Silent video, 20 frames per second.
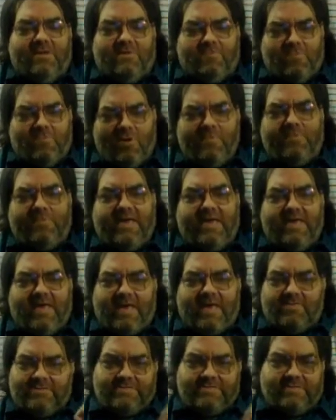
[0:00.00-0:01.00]
role-playing
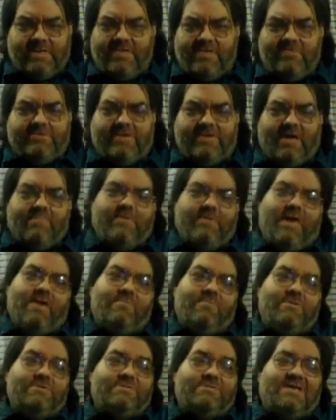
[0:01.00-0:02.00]
gamers, tabletop
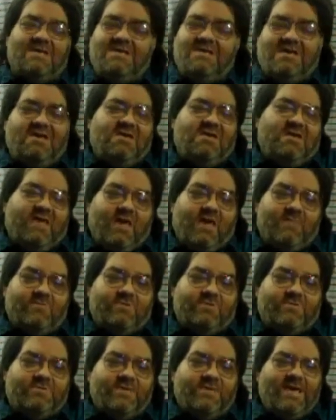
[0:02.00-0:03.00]
gamers, and any
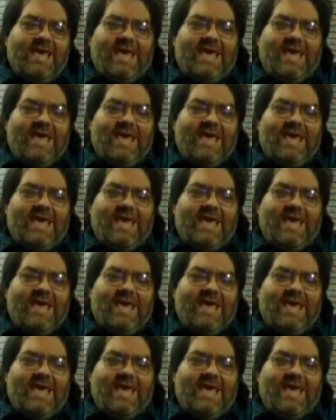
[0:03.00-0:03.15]
gamers,